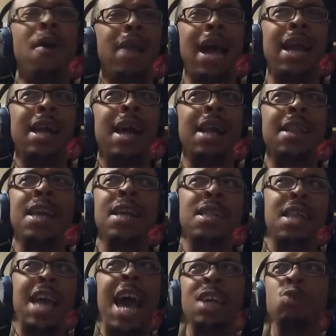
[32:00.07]
like I think
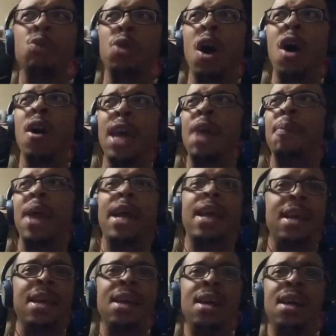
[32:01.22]
the actual doll came like
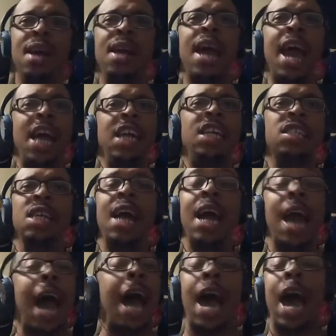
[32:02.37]
in, in the 80s or not.
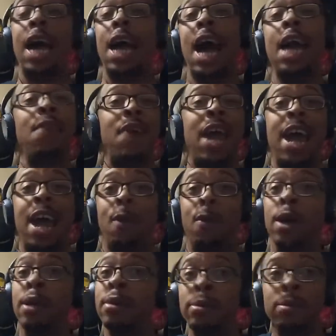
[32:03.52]
I, I I never had
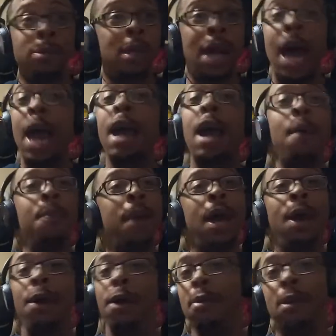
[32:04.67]
one. I man,